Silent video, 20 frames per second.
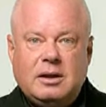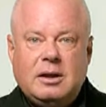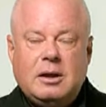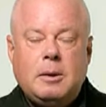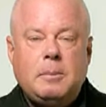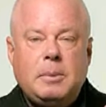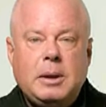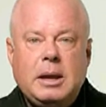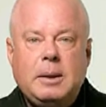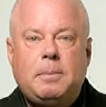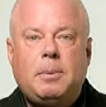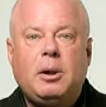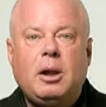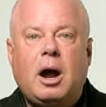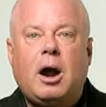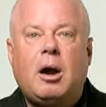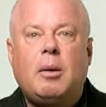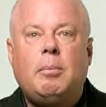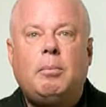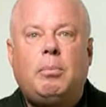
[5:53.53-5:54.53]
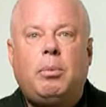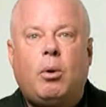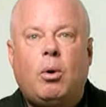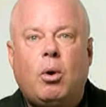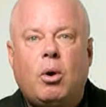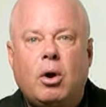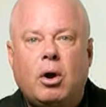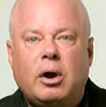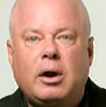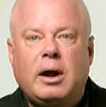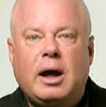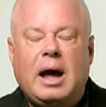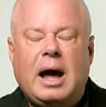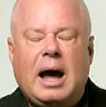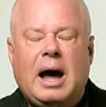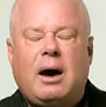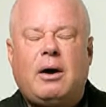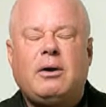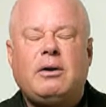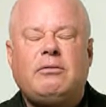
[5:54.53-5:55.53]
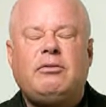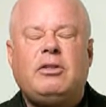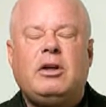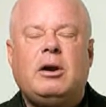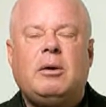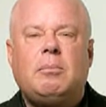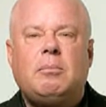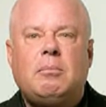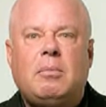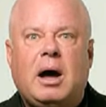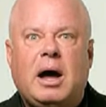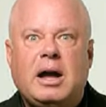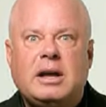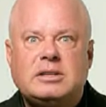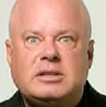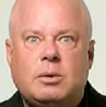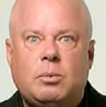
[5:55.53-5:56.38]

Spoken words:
People are bored out of their minds.